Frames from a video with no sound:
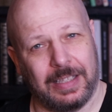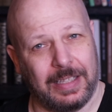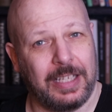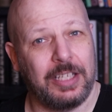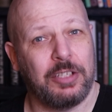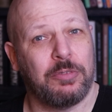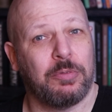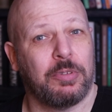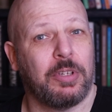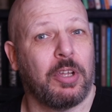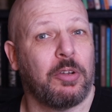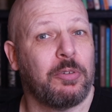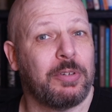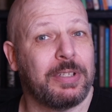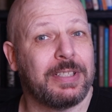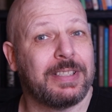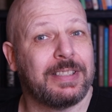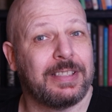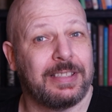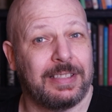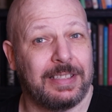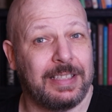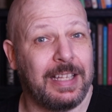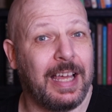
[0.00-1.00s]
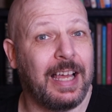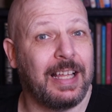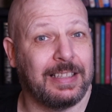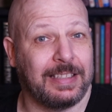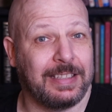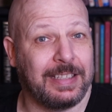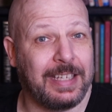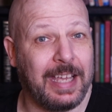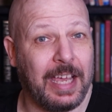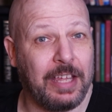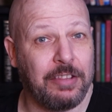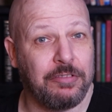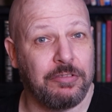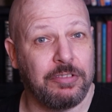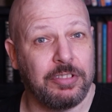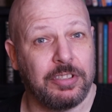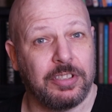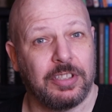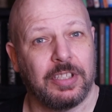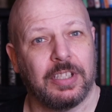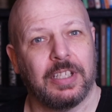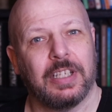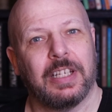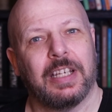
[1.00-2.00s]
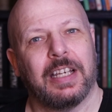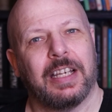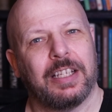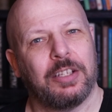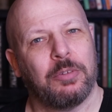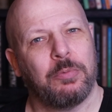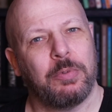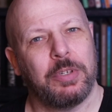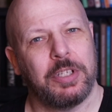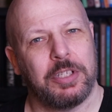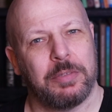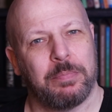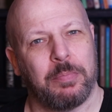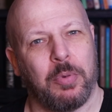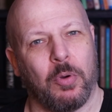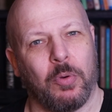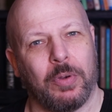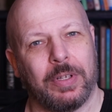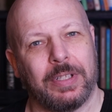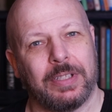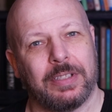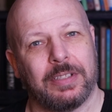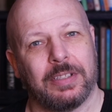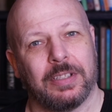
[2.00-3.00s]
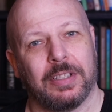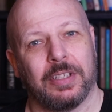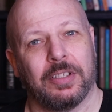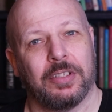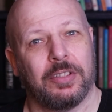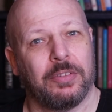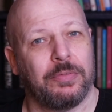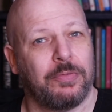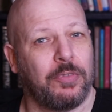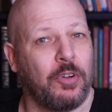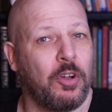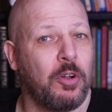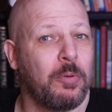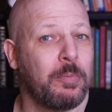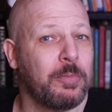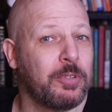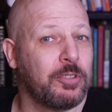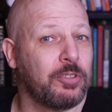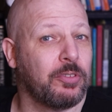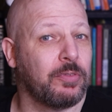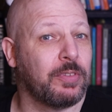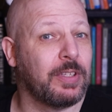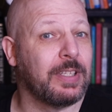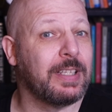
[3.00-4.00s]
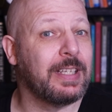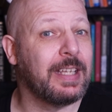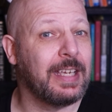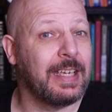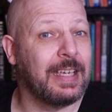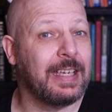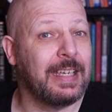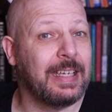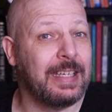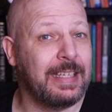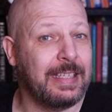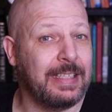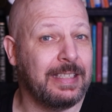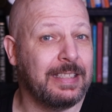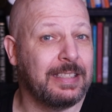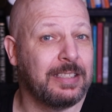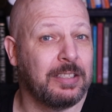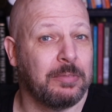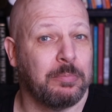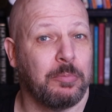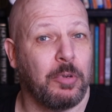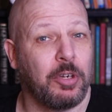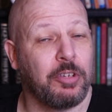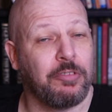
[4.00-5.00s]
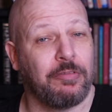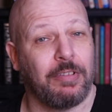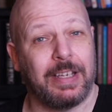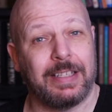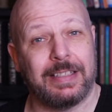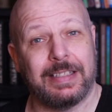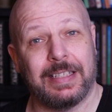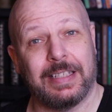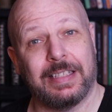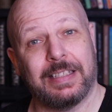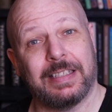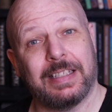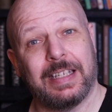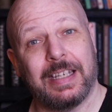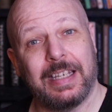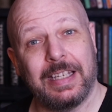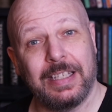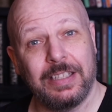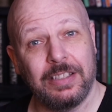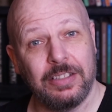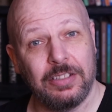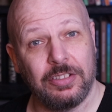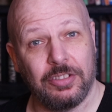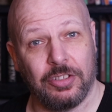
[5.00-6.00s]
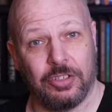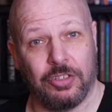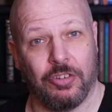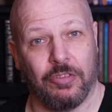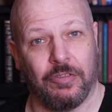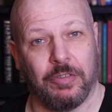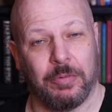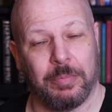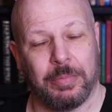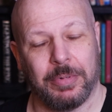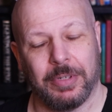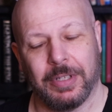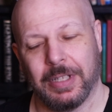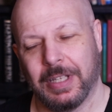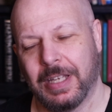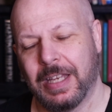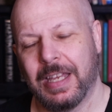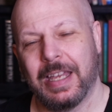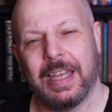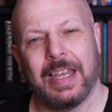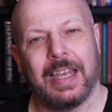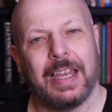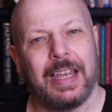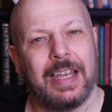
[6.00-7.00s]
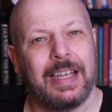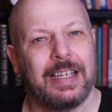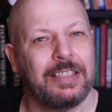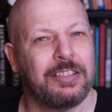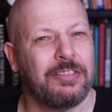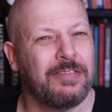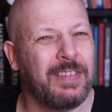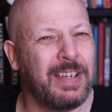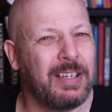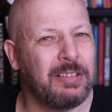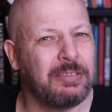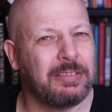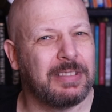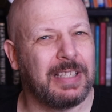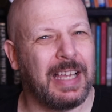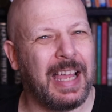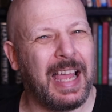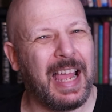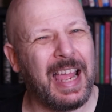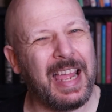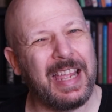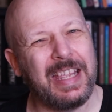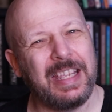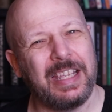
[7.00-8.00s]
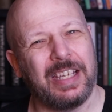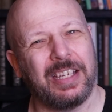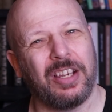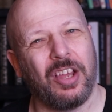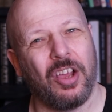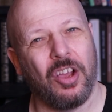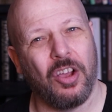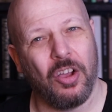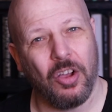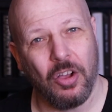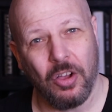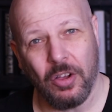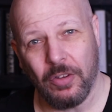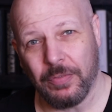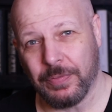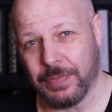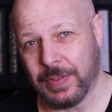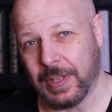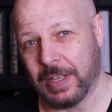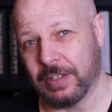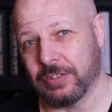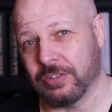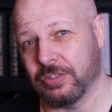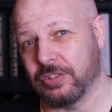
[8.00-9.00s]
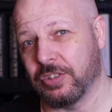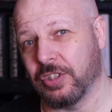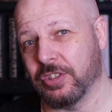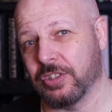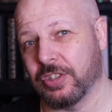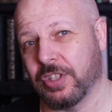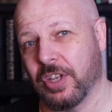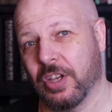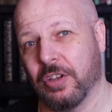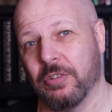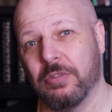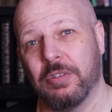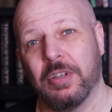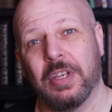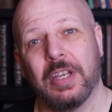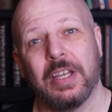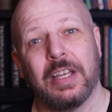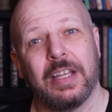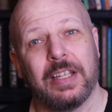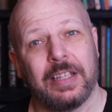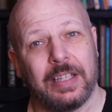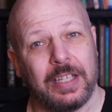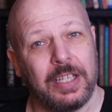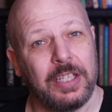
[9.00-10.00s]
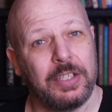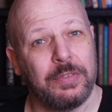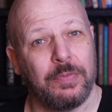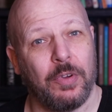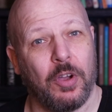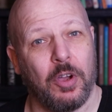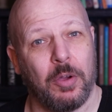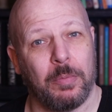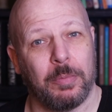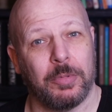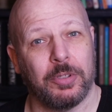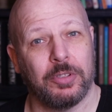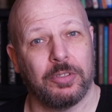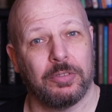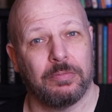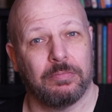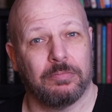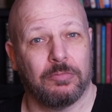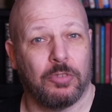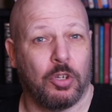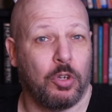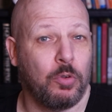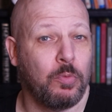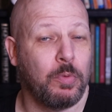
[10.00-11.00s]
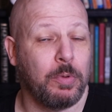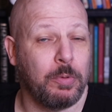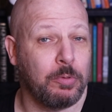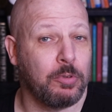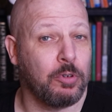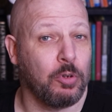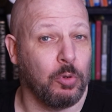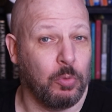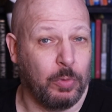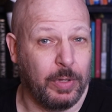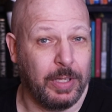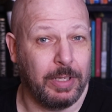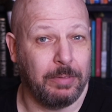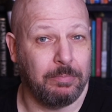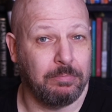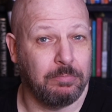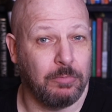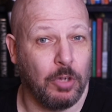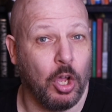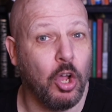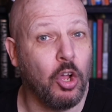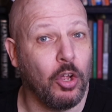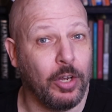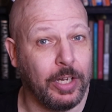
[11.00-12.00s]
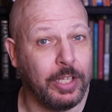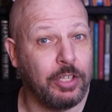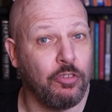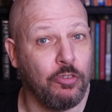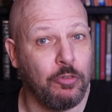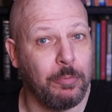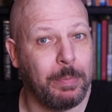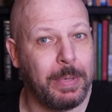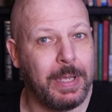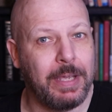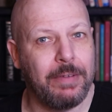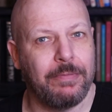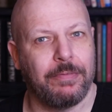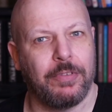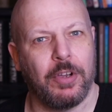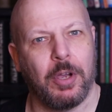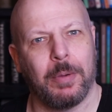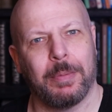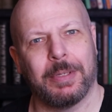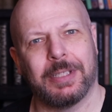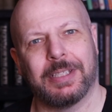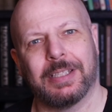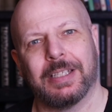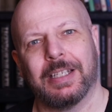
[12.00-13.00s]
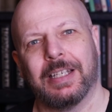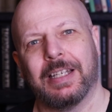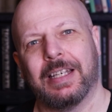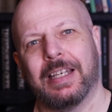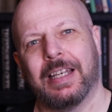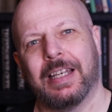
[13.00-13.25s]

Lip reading: These were known as the hunter-gatherers, at which point the farmers of the Near East migrated into Europe. And around 8,500 years ago, these farmers, who we will call the early European farmers,